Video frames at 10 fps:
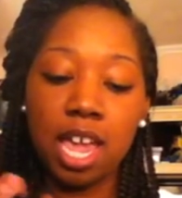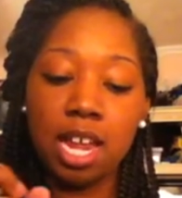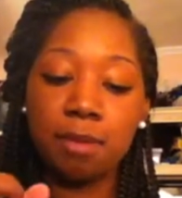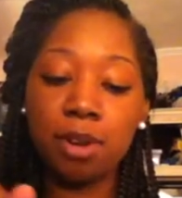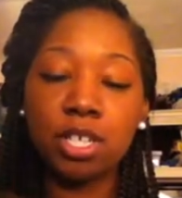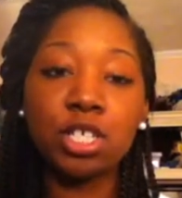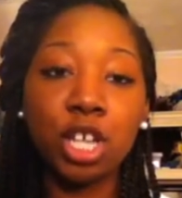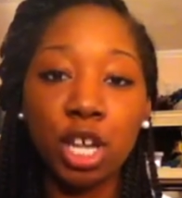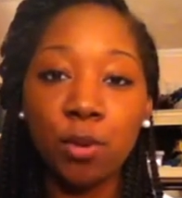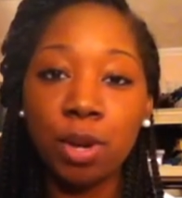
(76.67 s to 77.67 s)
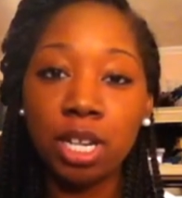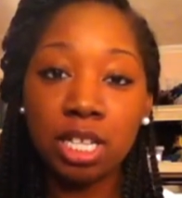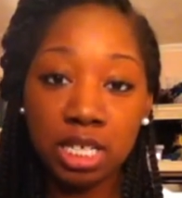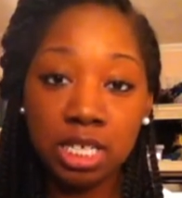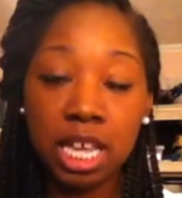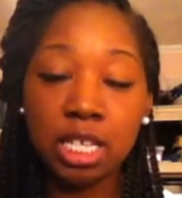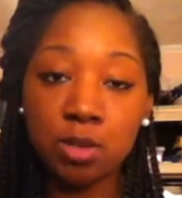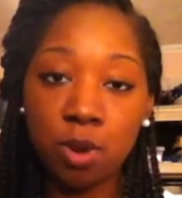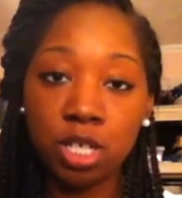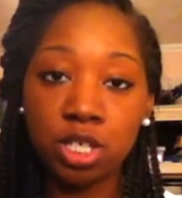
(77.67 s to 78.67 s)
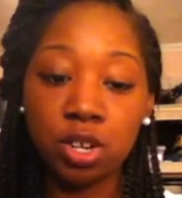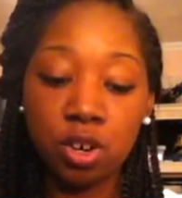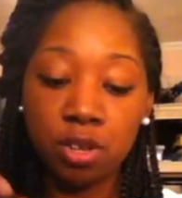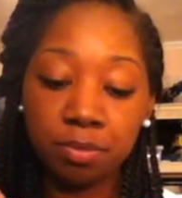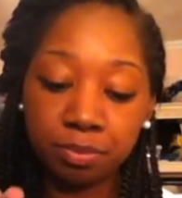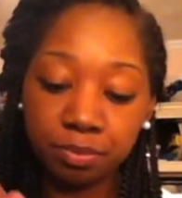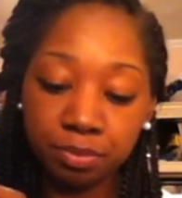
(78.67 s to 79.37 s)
and I'm going to show you what it looks like swatched on.